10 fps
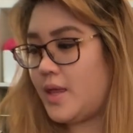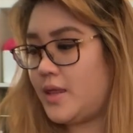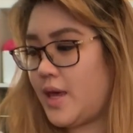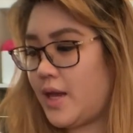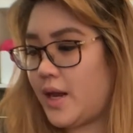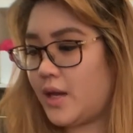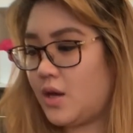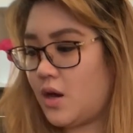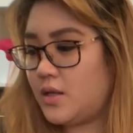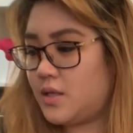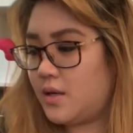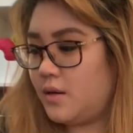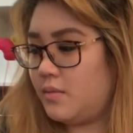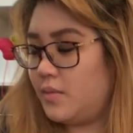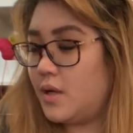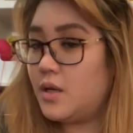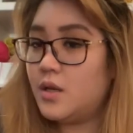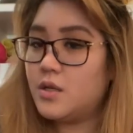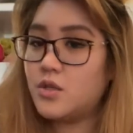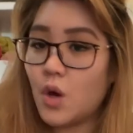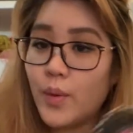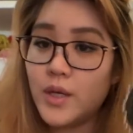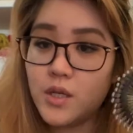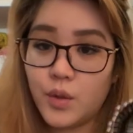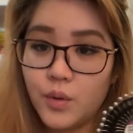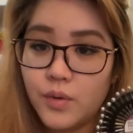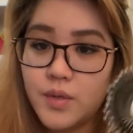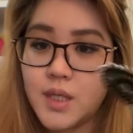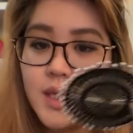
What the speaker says: Then I got some sewing tools.